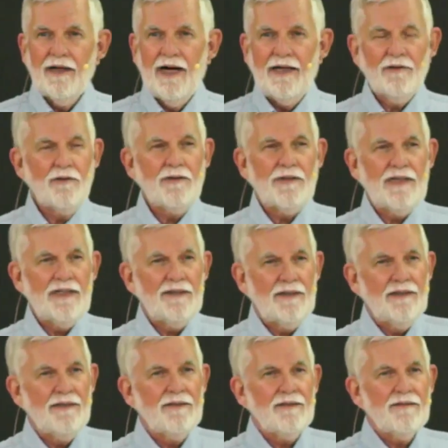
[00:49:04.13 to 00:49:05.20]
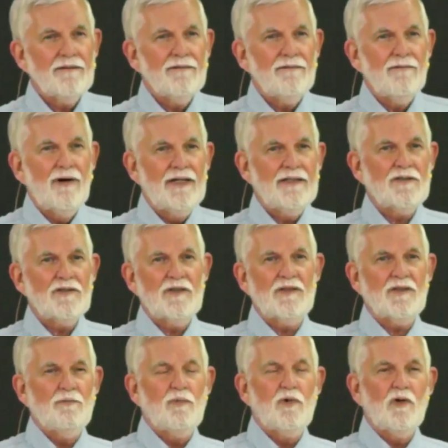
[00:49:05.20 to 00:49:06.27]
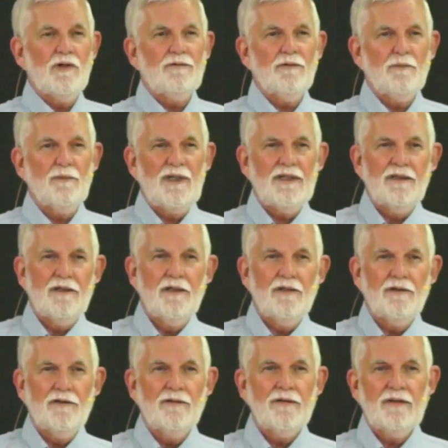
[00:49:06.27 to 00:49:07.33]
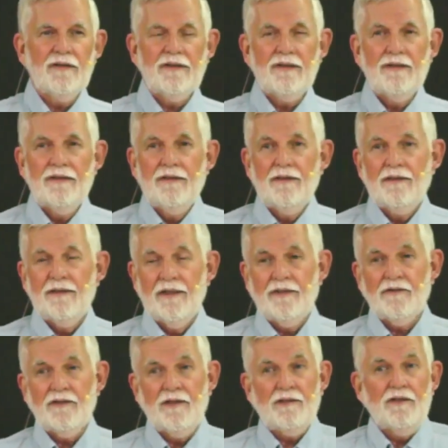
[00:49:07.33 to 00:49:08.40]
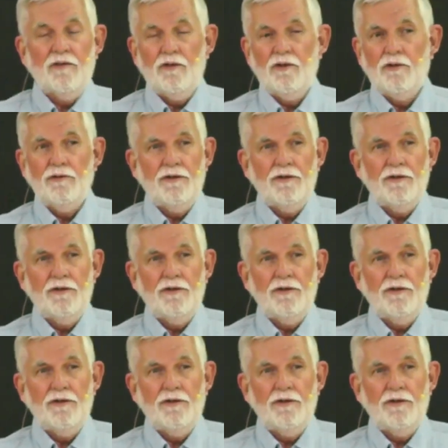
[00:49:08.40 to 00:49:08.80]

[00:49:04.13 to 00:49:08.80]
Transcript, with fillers: get it. Why is this important for me to know? I said, Can you do it?